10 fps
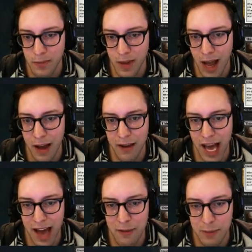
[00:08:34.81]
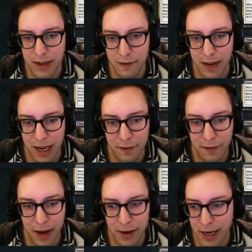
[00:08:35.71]
I haven't been a fan of
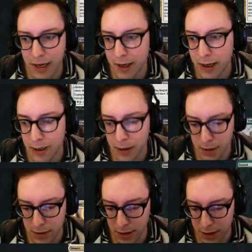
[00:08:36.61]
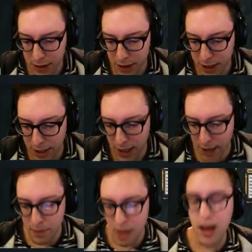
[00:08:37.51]
Caretaker, so let's just take that.
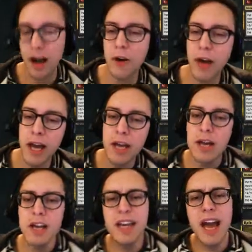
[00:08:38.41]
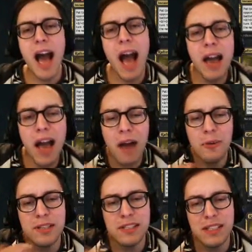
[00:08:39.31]
Okay. Yeah, I
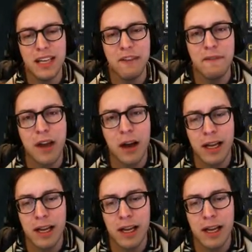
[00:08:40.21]
was iffy on it.